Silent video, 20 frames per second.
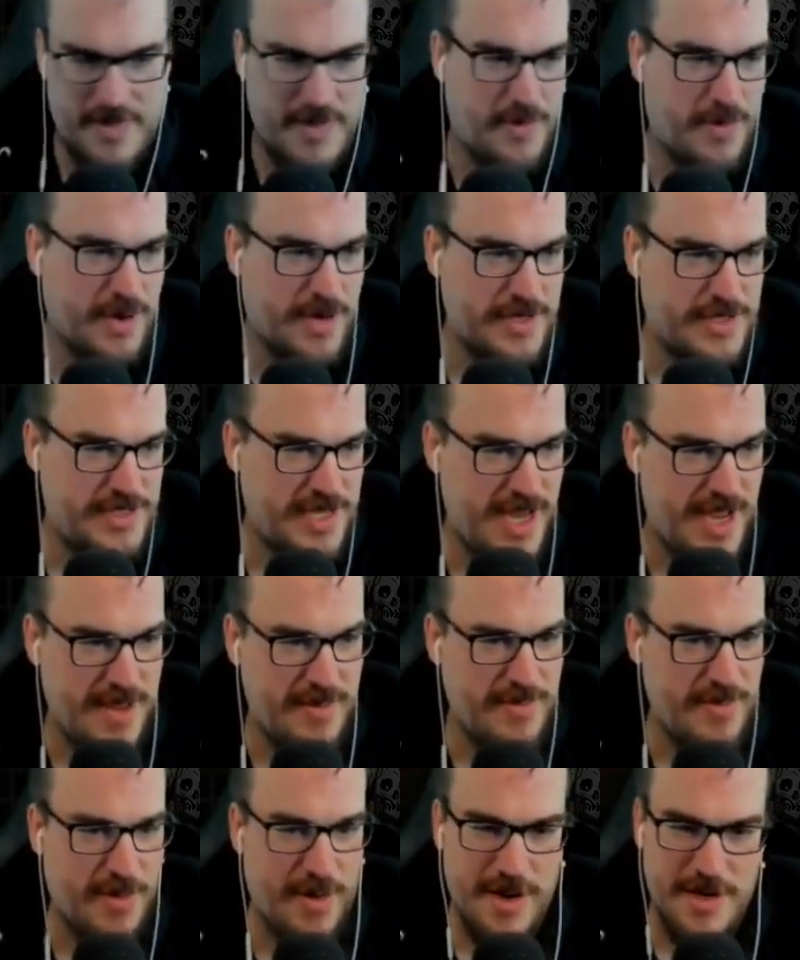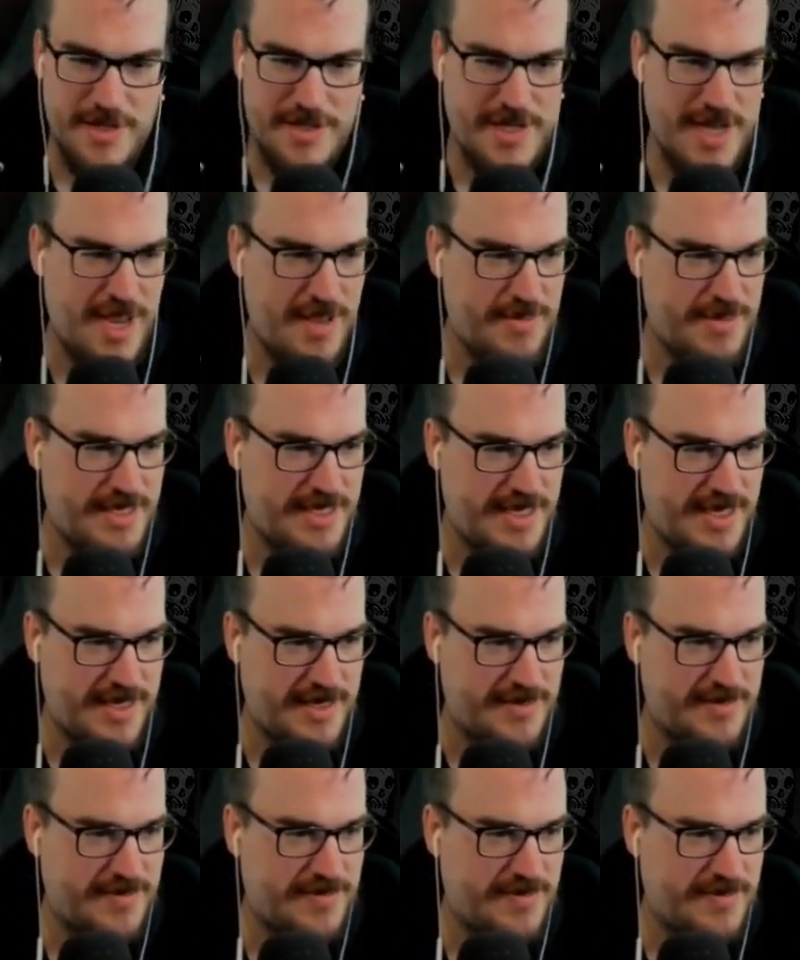What a shame. What a shame
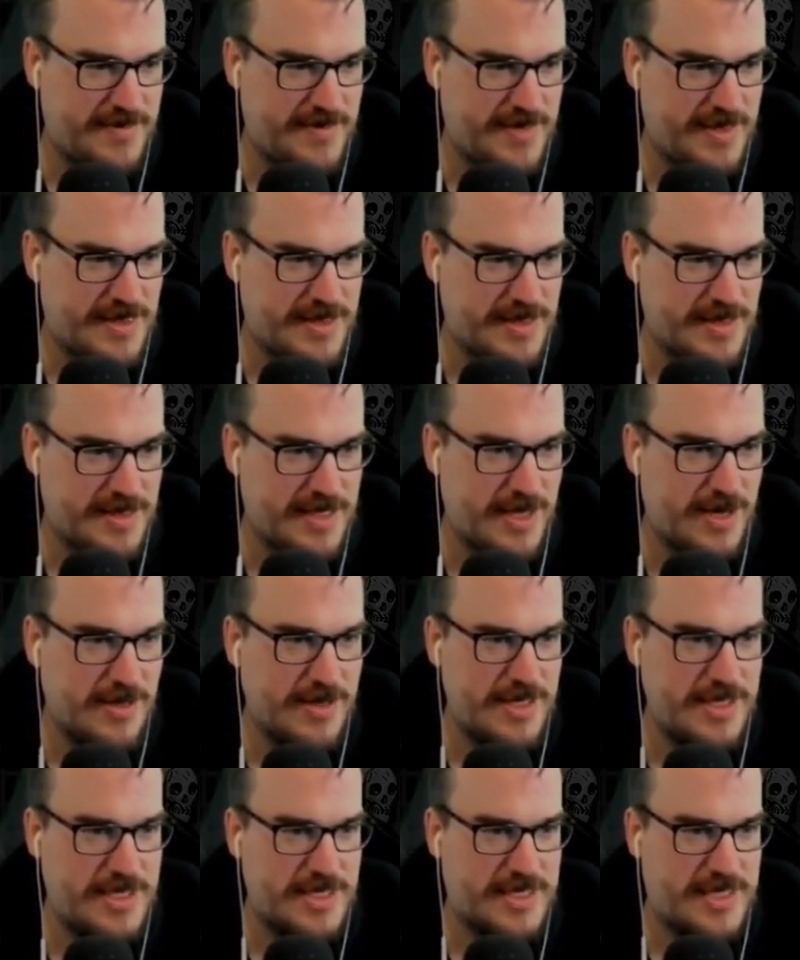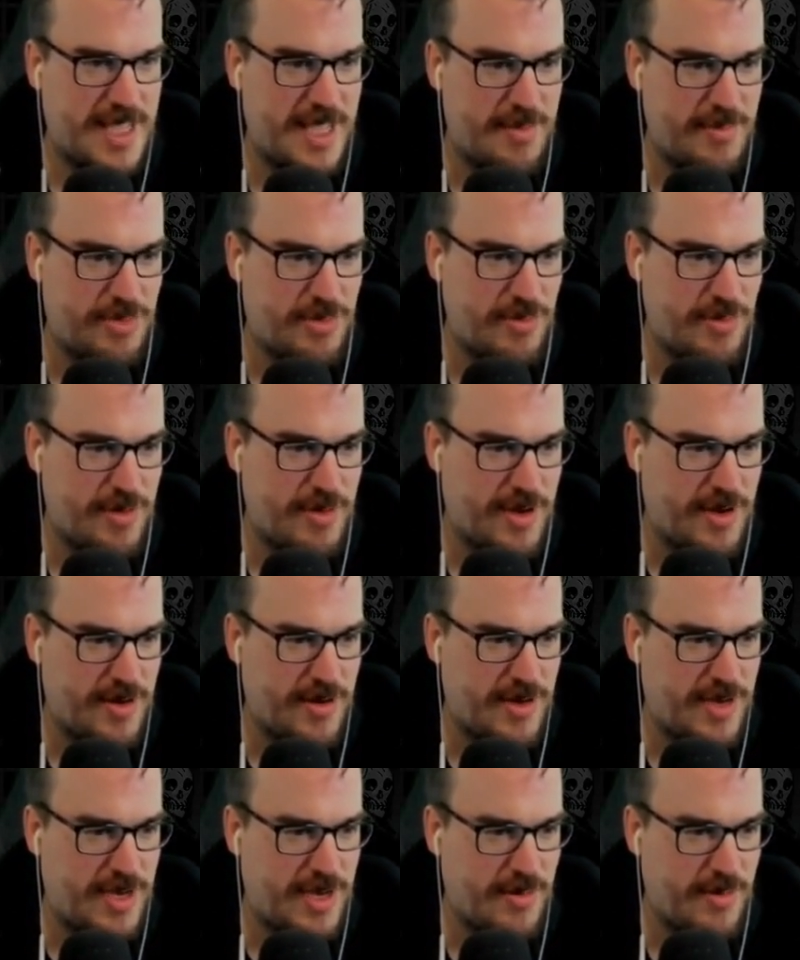indeed. Literally just came through here,
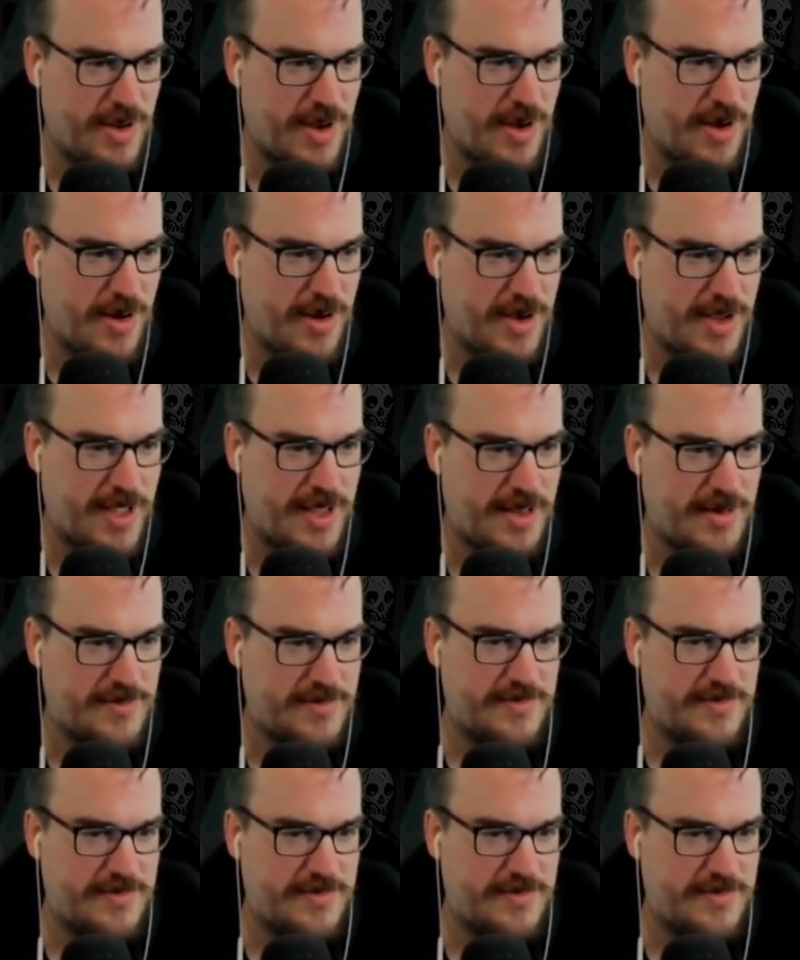and here we are again.